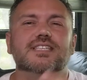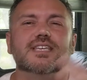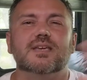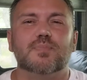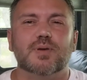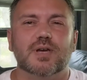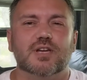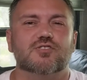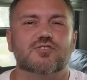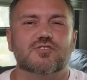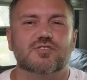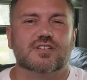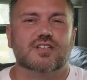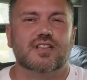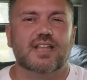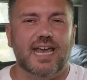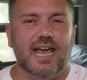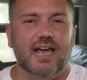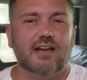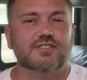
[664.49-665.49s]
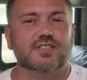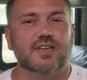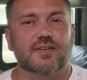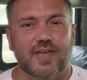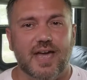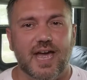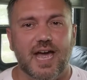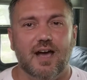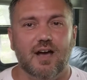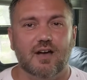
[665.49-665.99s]
to see pictures and layouts
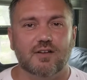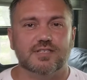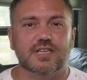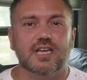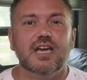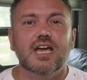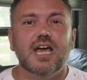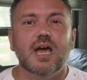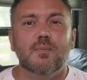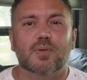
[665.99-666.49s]
of the house